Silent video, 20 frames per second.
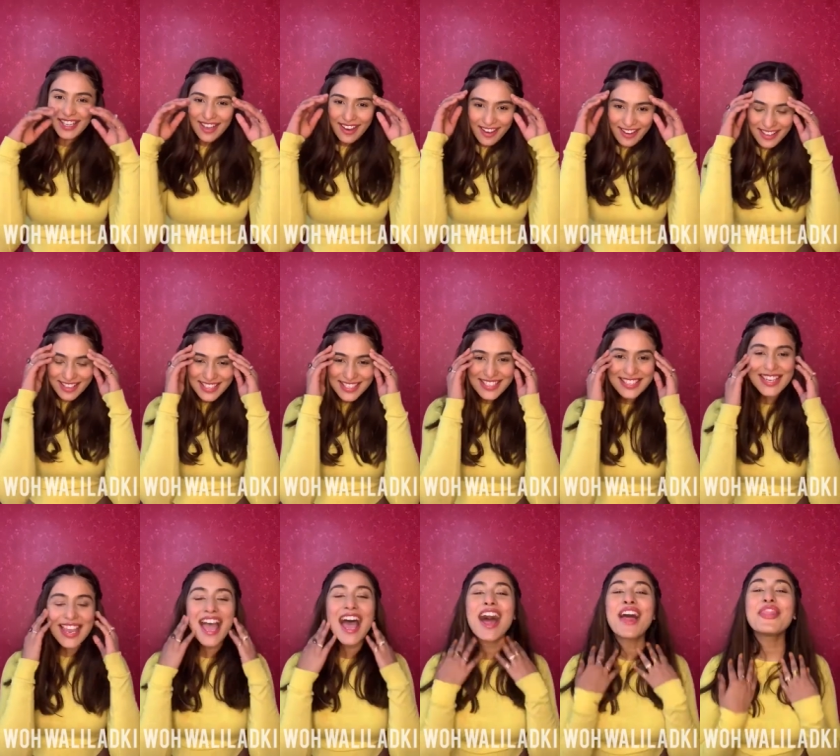last
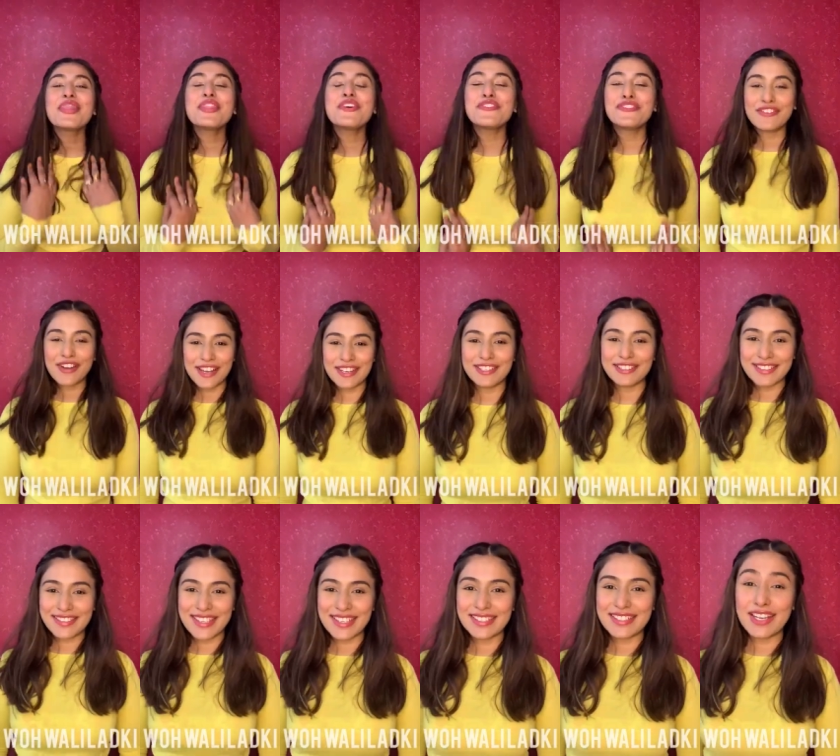and the final
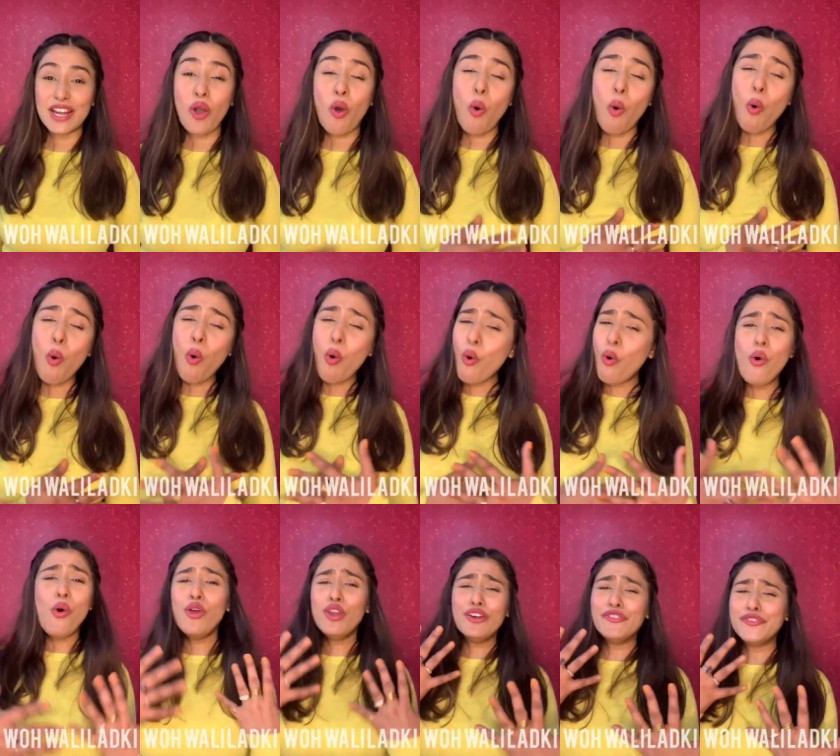thing that
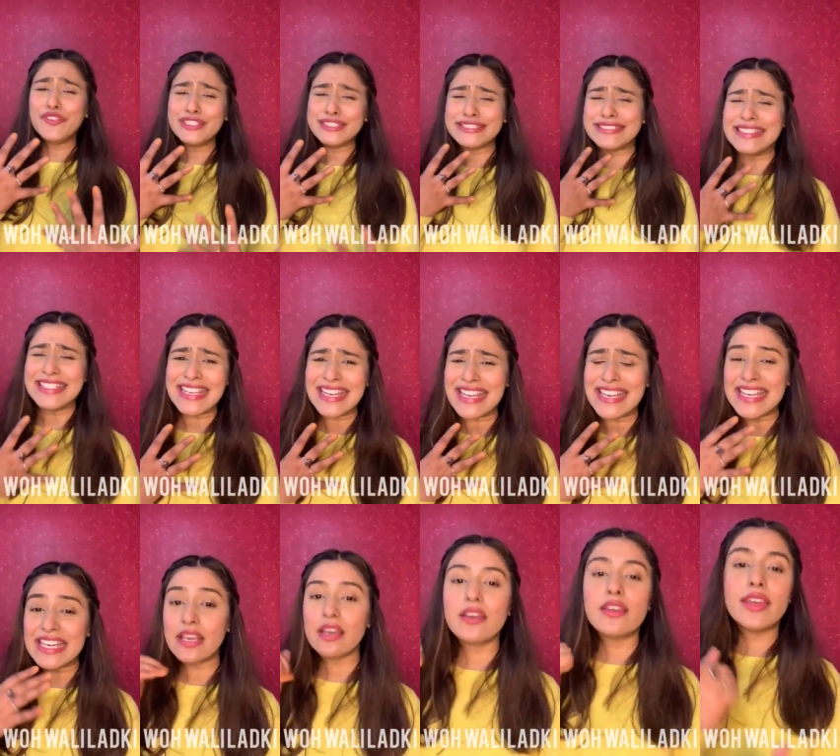all of us
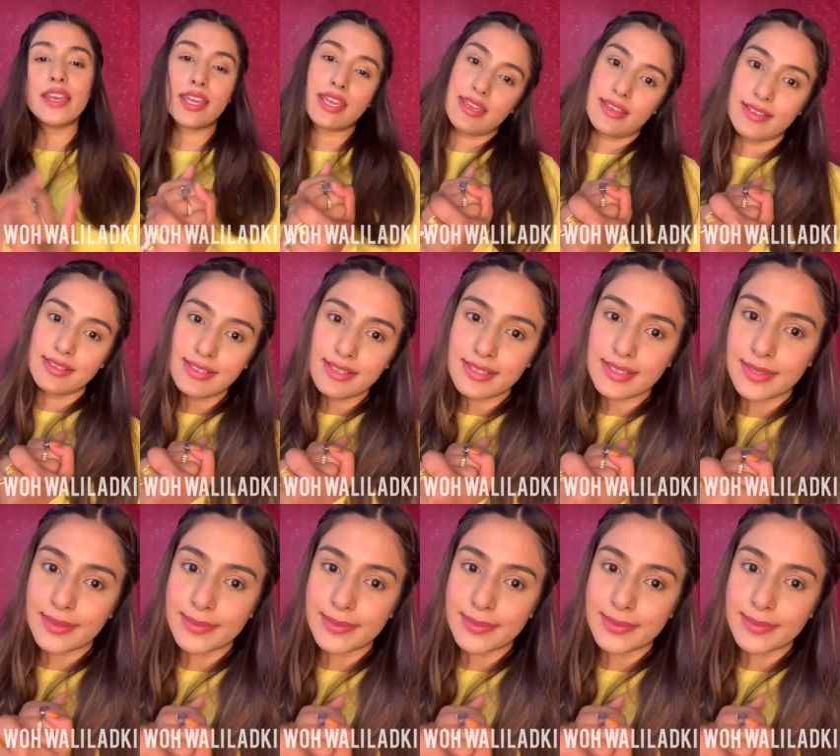need is